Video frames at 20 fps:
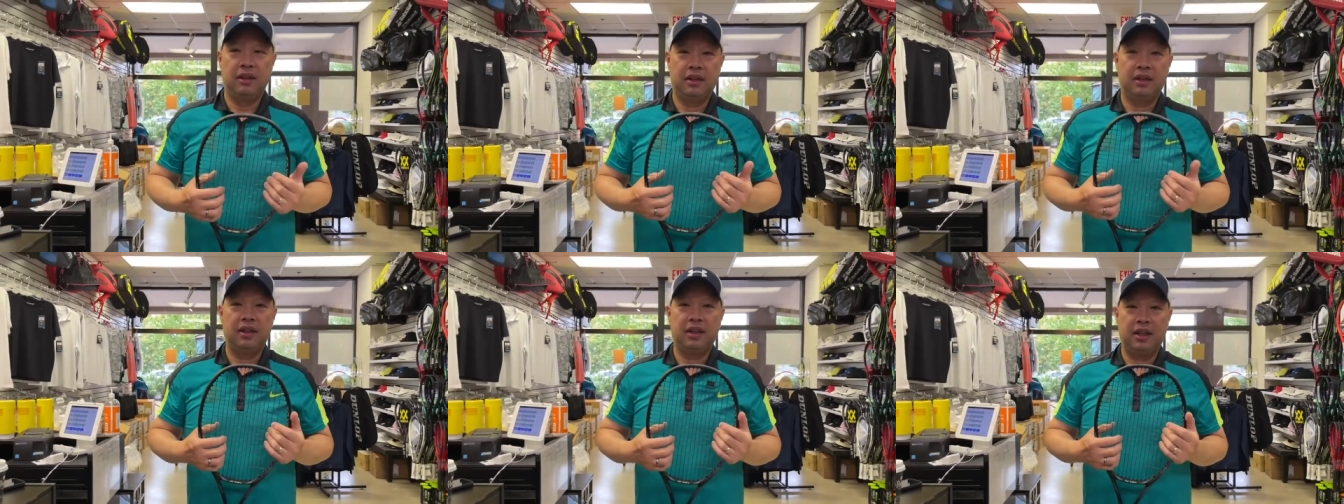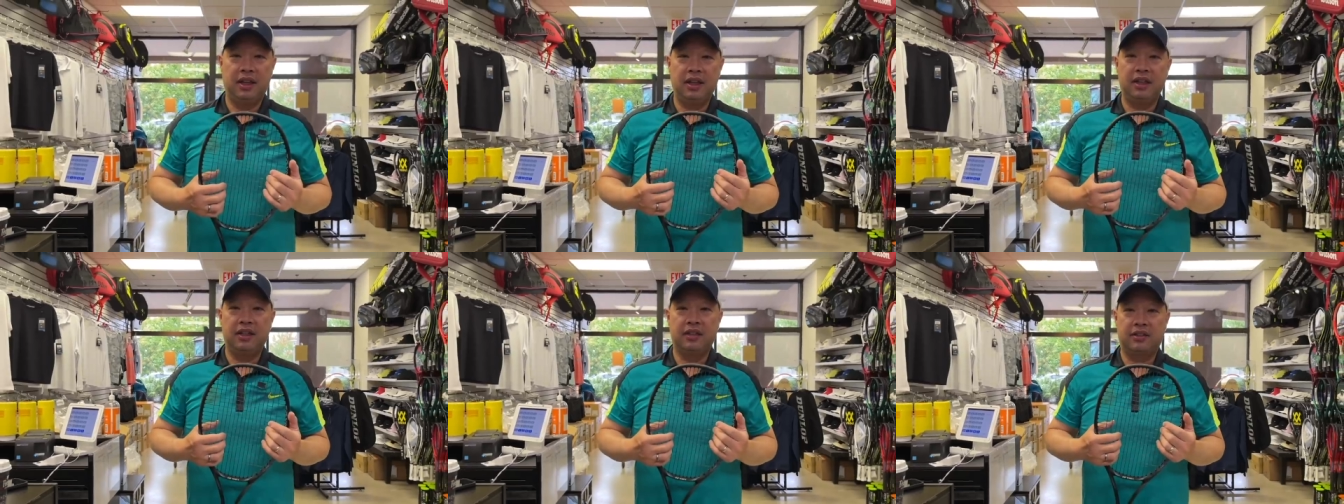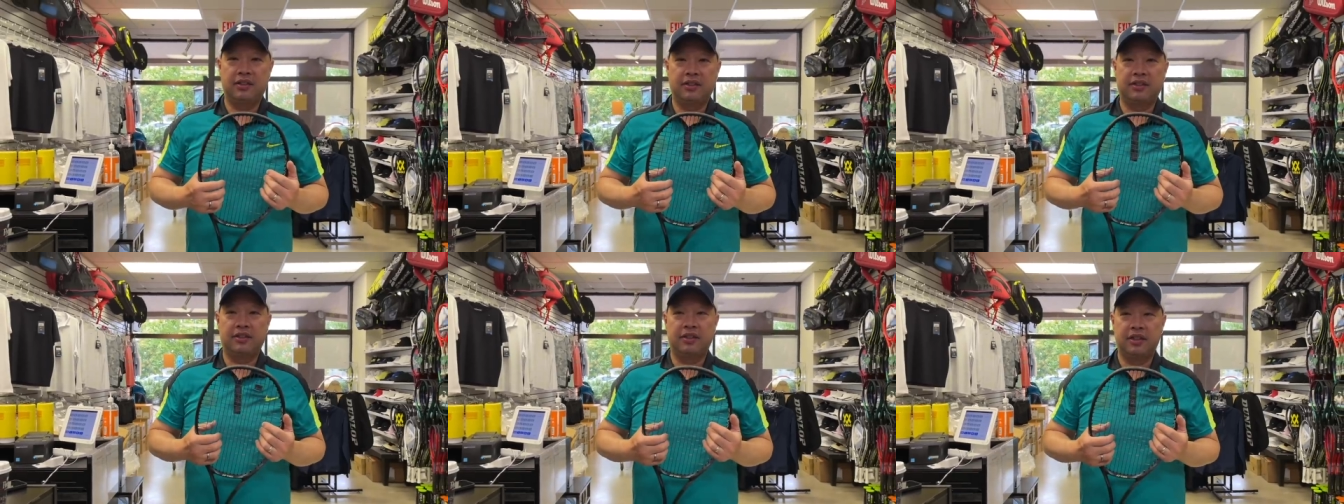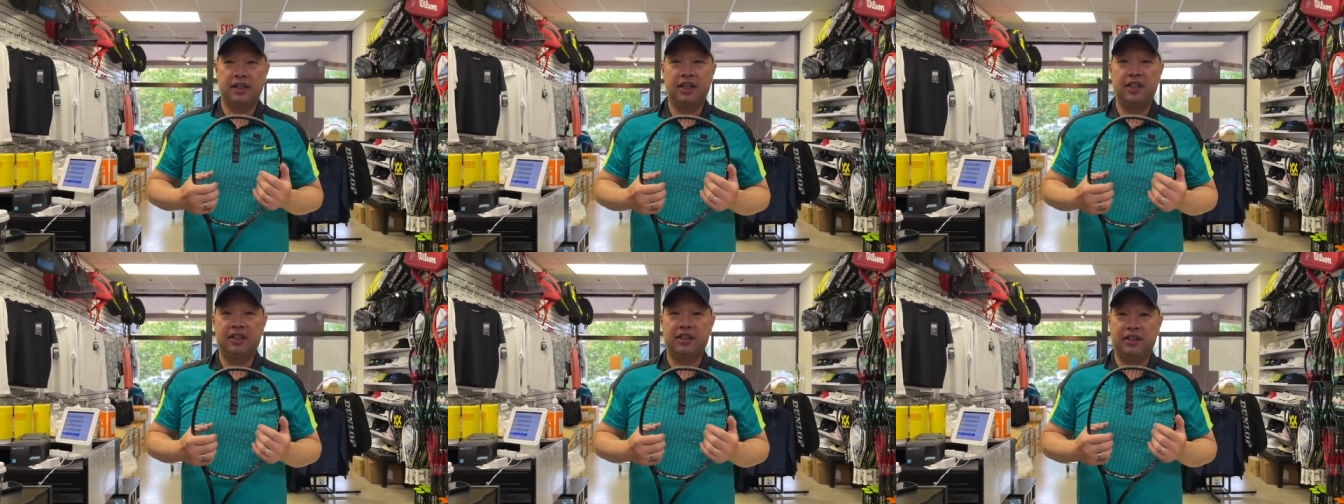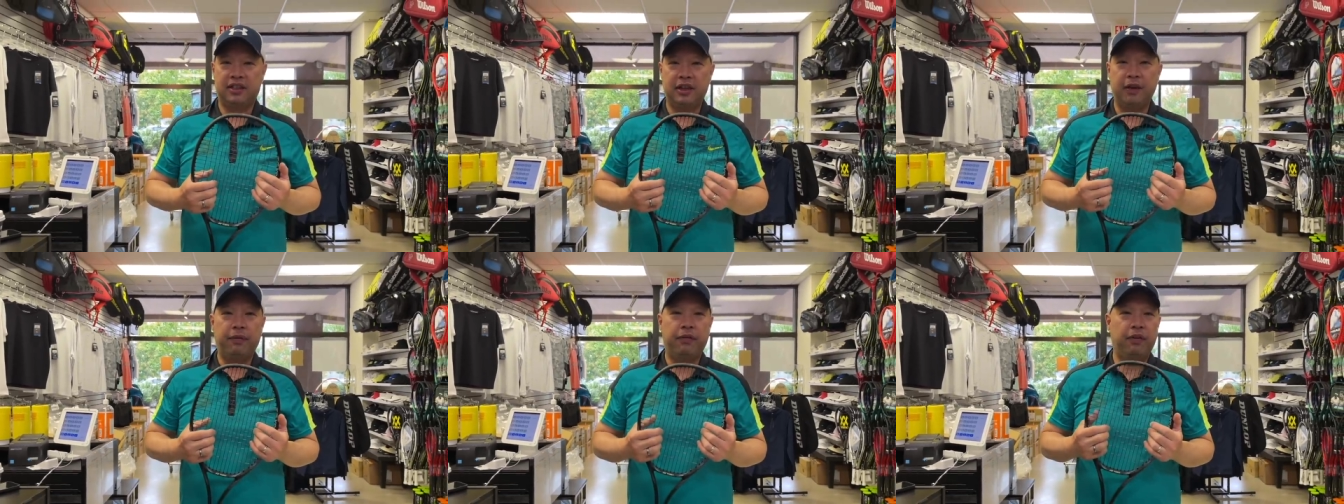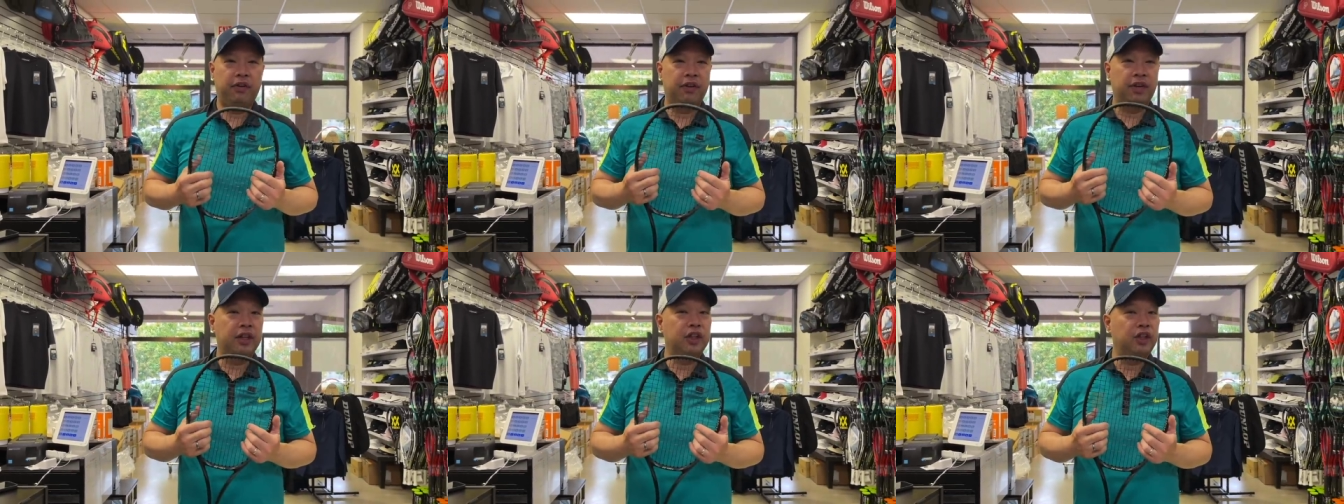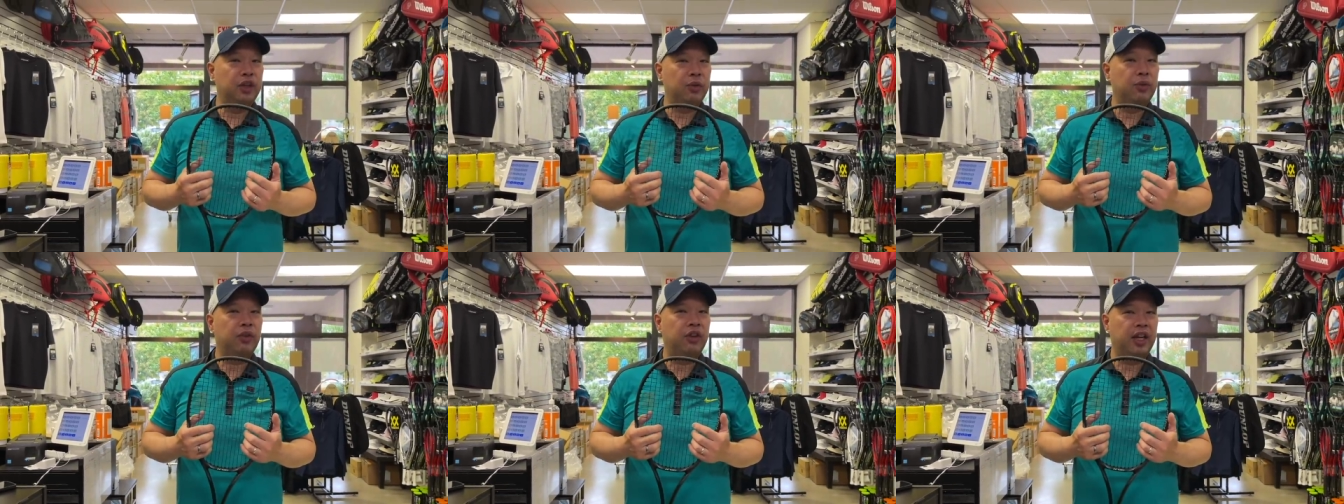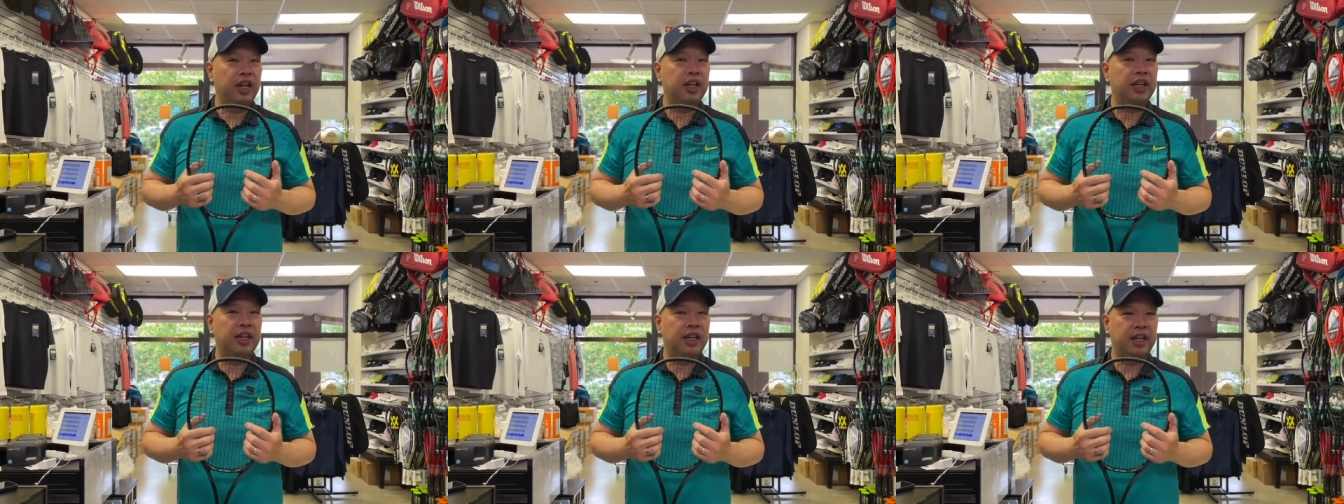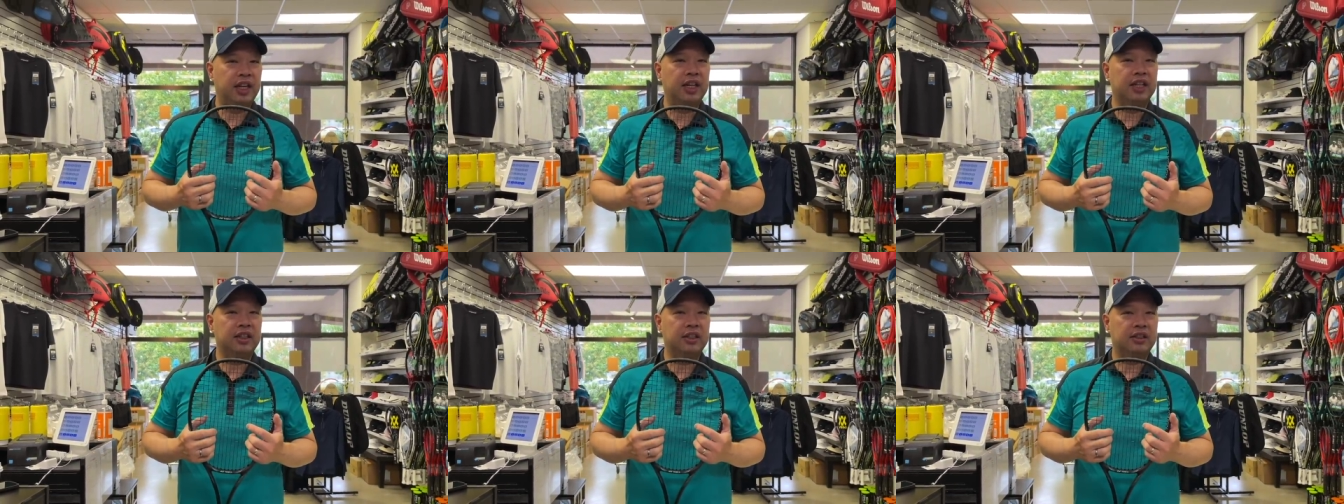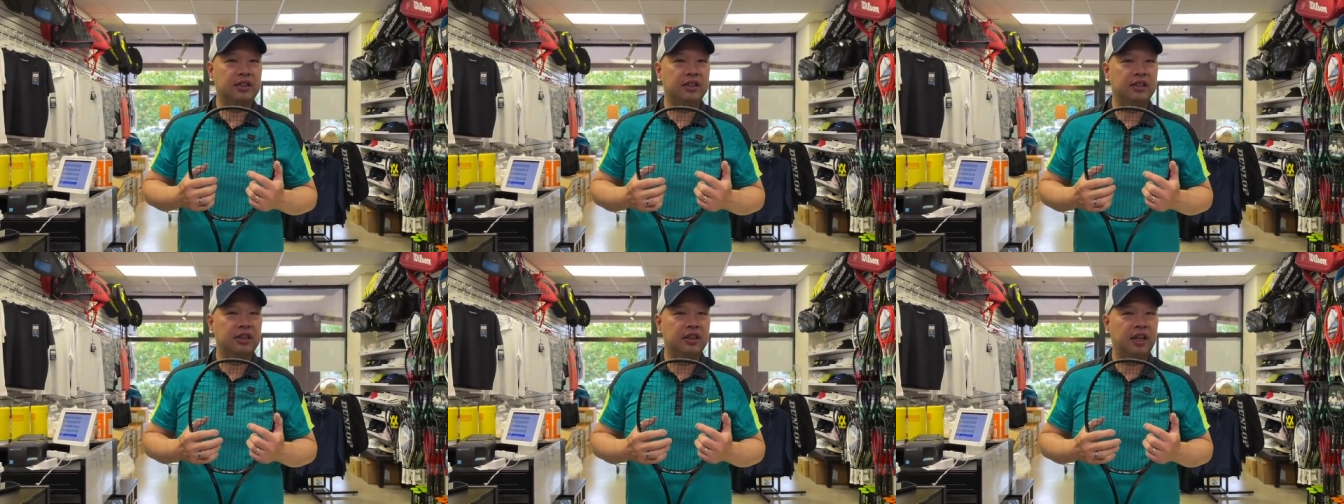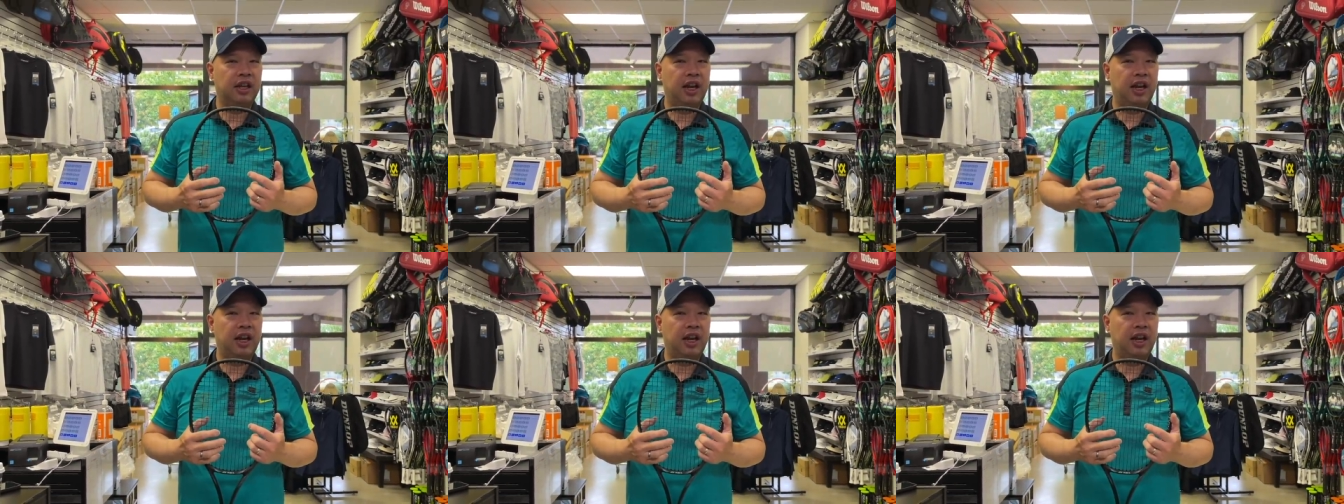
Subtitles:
it's stiffer than you think it is.